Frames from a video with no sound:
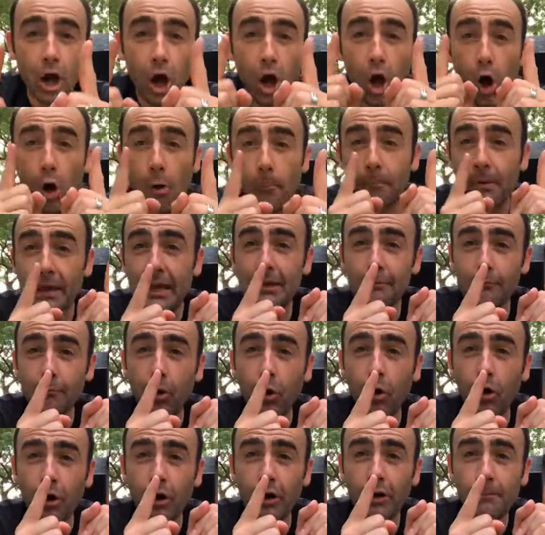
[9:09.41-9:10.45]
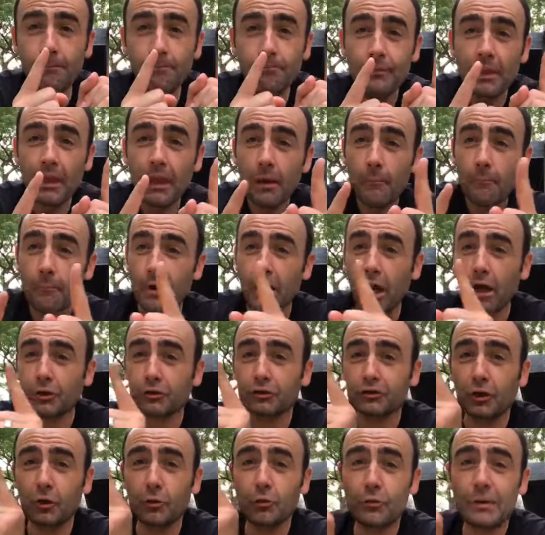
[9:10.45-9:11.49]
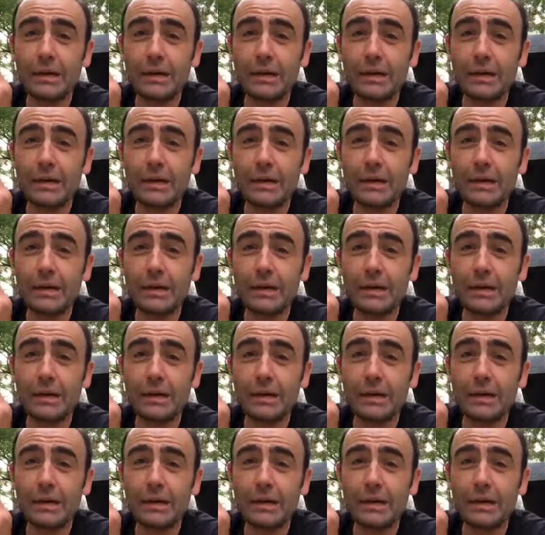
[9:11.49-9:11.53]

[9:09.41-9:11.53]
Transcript: hoping more, but also